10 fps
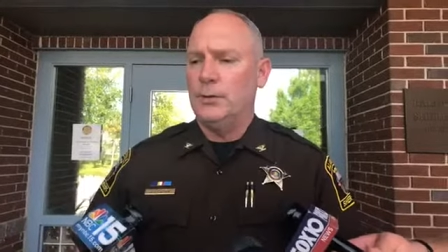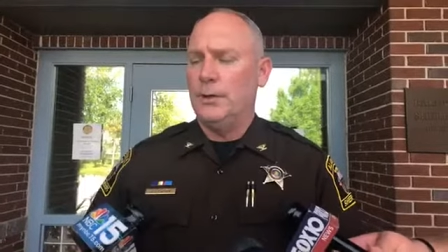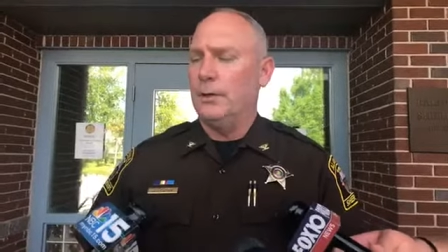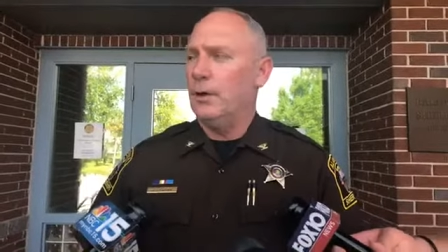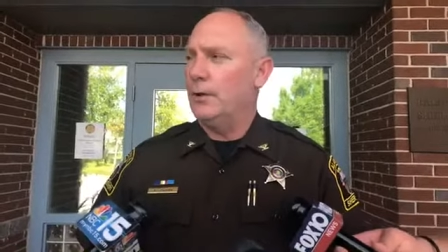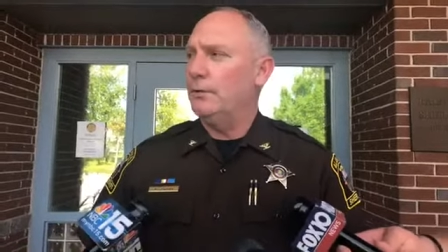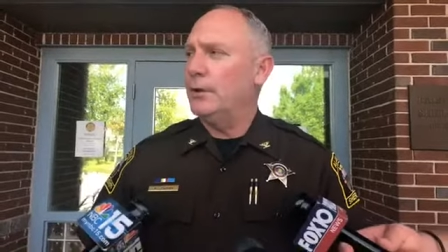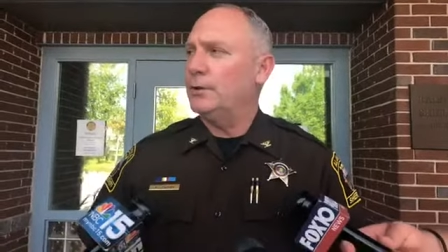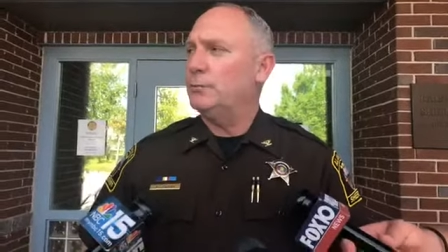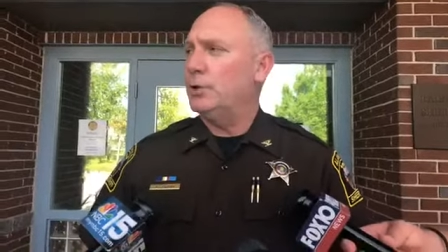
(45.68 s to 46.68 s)
The other
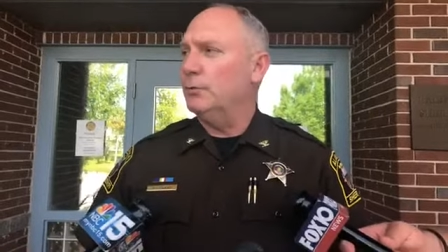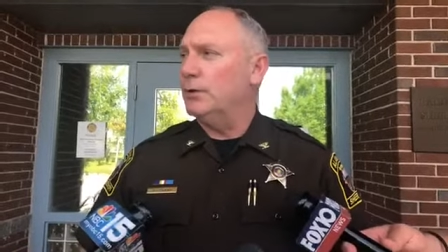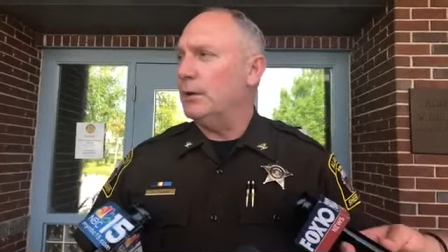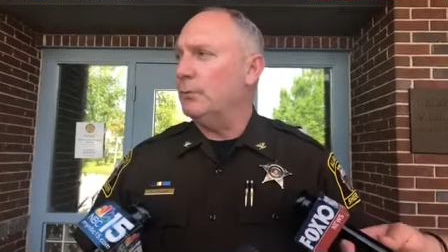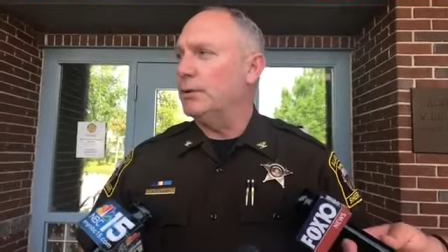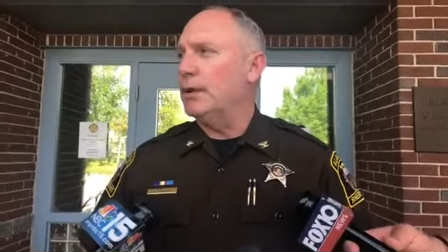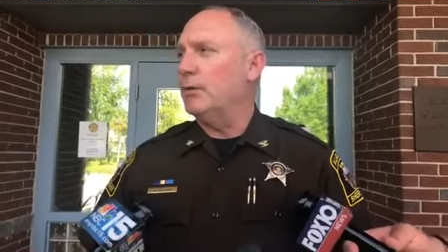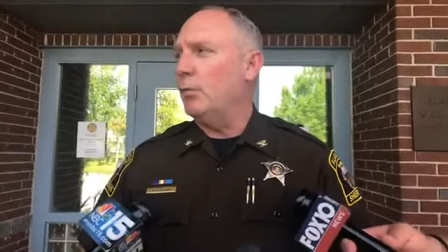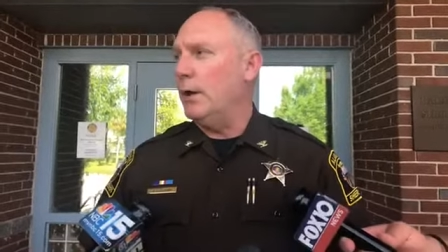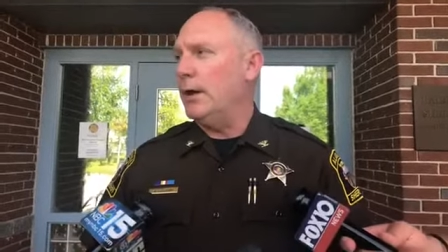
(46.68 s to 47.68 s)
victim, she was able to
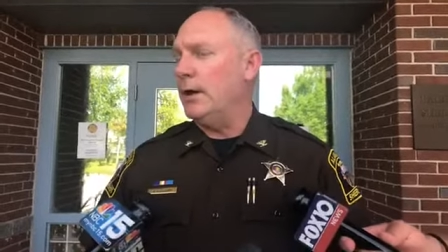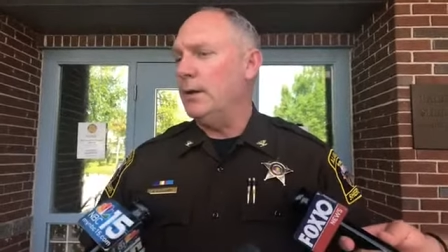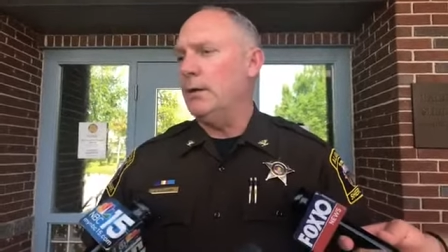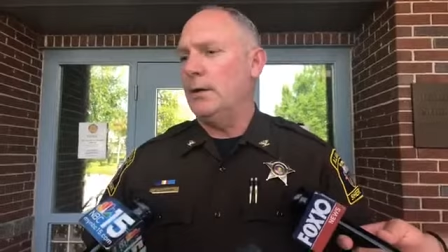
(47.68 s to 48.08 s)
get away.